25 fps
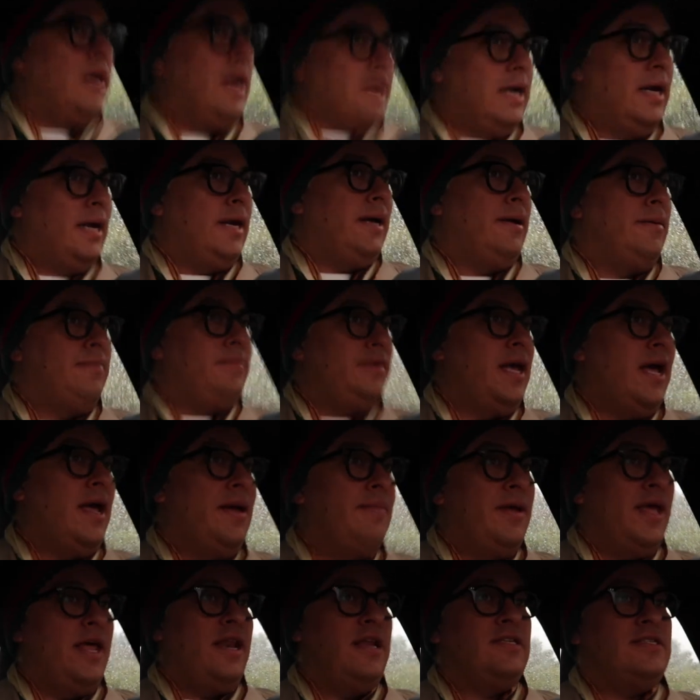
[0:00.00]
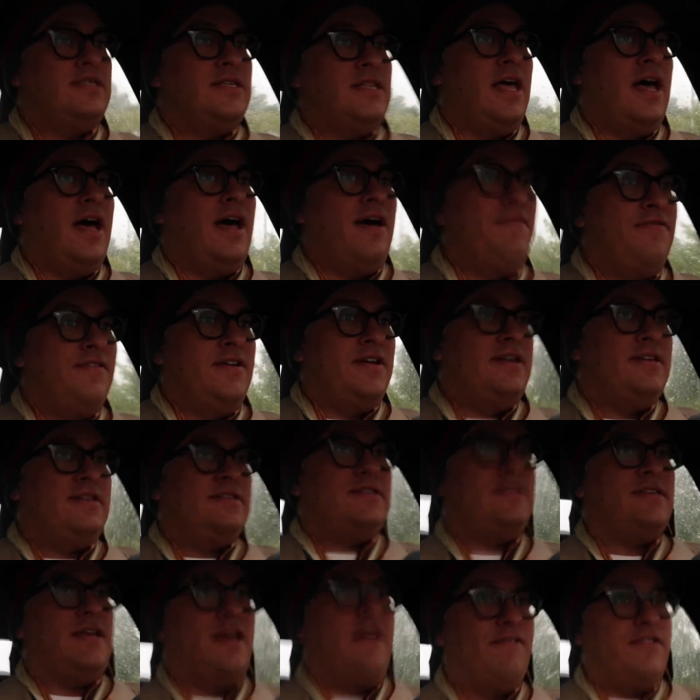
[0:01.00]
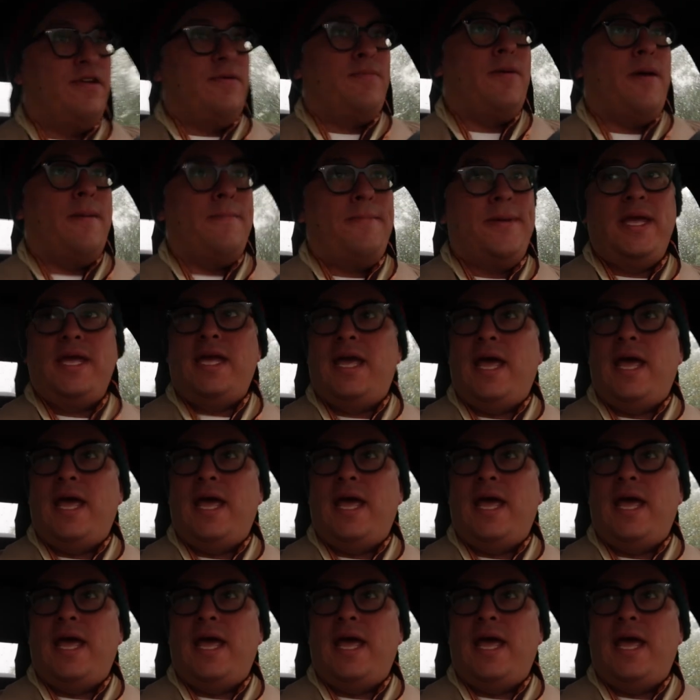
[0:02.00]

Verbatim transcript: Um, yeah, I'm heading to the office after pumping